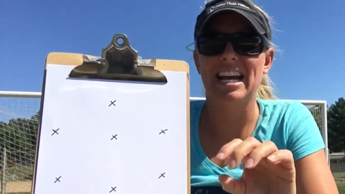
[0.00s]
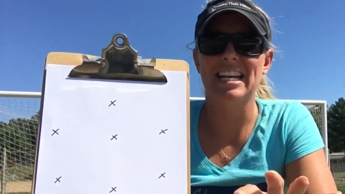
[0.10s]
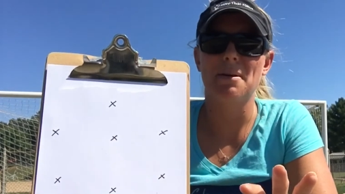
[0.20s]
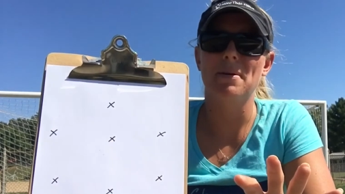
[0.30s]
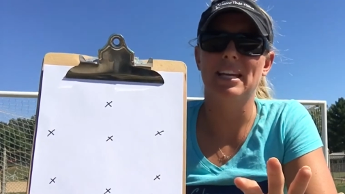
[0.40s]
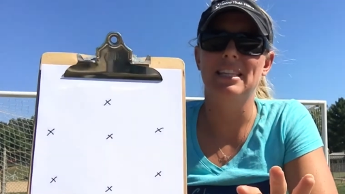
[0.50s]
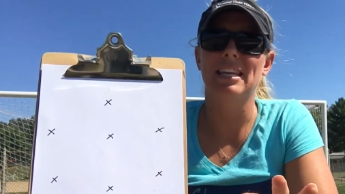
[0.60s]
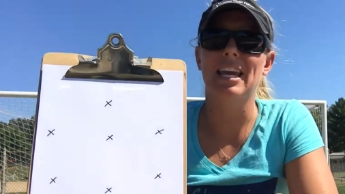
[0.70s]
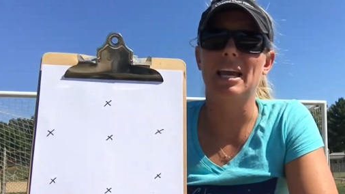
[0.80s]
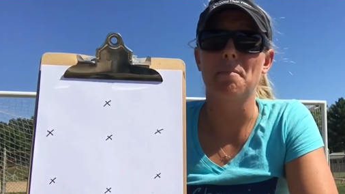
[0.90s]
dynamic in the
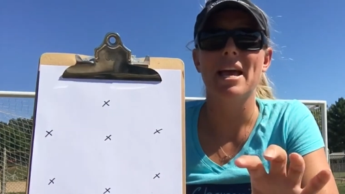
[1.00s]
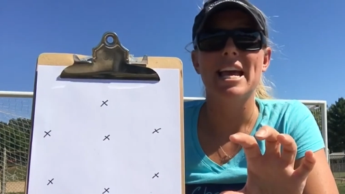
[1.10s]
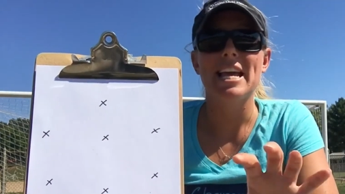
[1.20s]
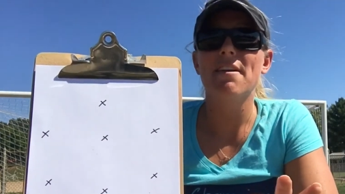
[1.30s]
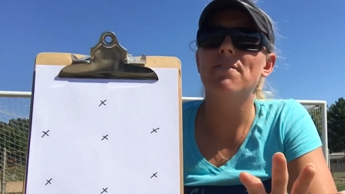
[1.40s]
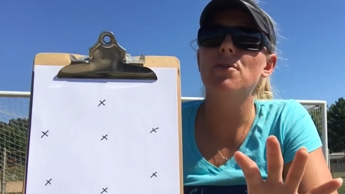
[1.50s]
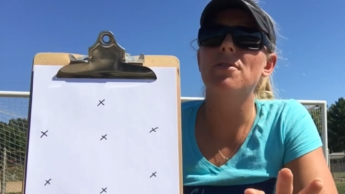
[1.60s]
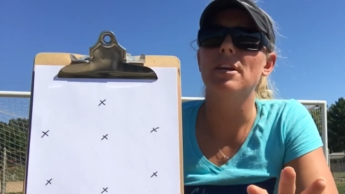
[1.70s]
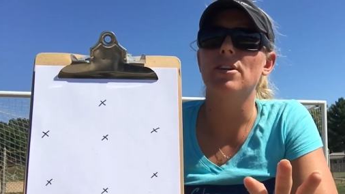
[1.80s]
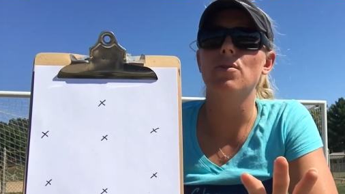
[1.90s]
game if you
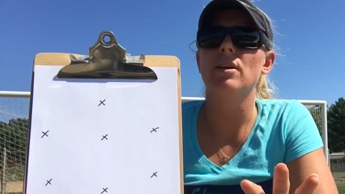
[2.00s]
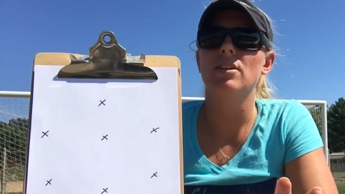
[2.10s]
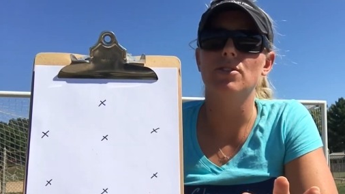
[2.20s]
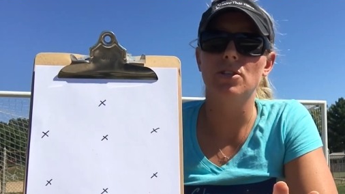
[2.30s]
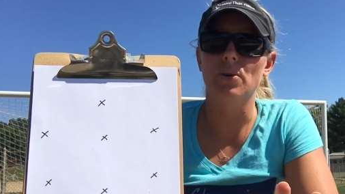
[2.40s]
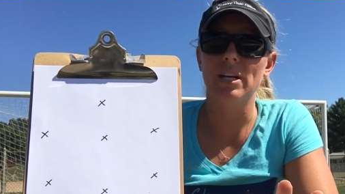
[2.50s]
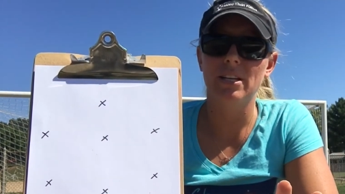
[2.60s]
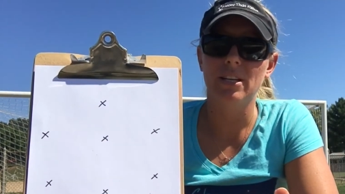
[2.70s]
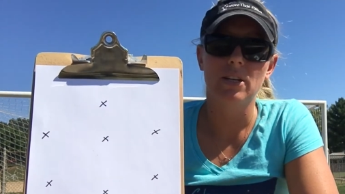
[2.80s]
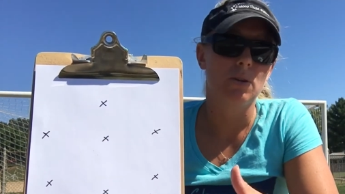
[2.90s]
think you can do it,
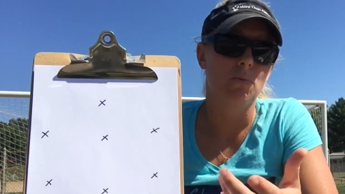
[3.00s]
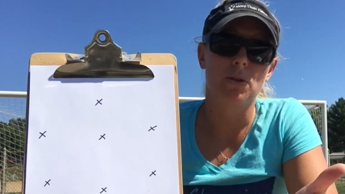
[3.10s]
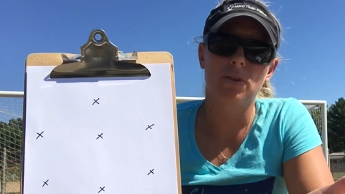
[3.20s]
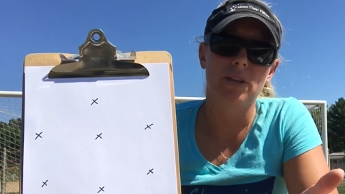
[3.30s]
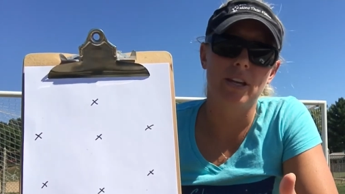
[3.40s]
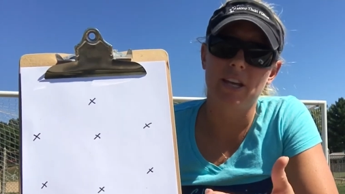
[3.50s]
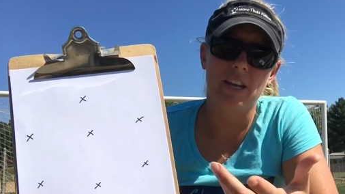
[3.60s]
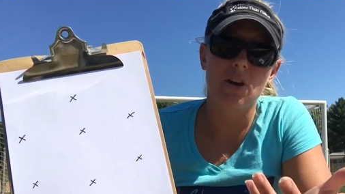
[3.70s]
and